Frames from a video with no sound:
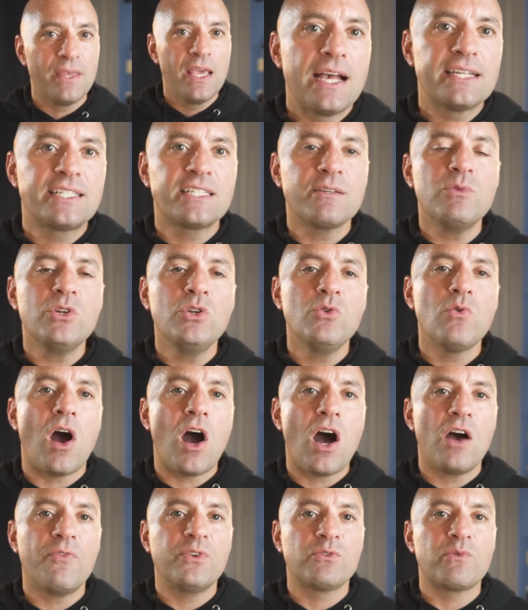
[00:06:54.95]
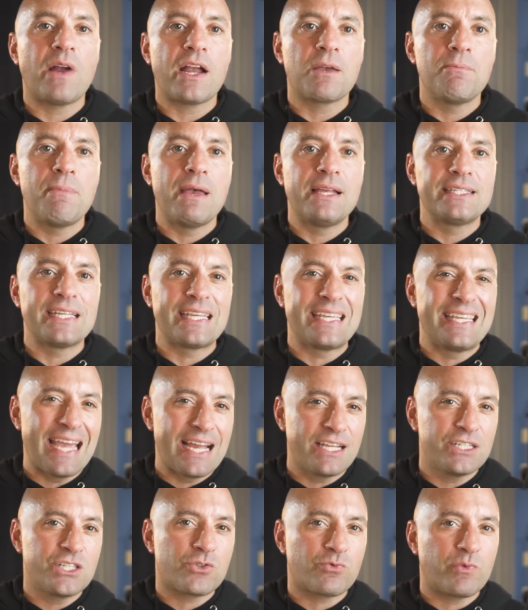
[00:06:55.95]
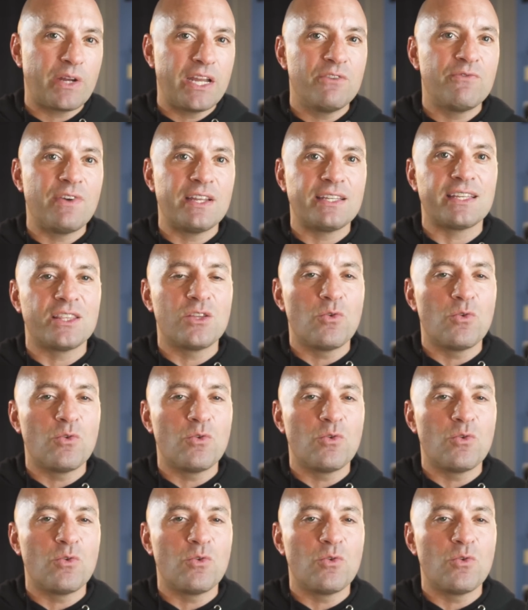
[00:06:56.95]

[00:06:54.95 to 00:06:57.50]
As someone who often recommends against reinventing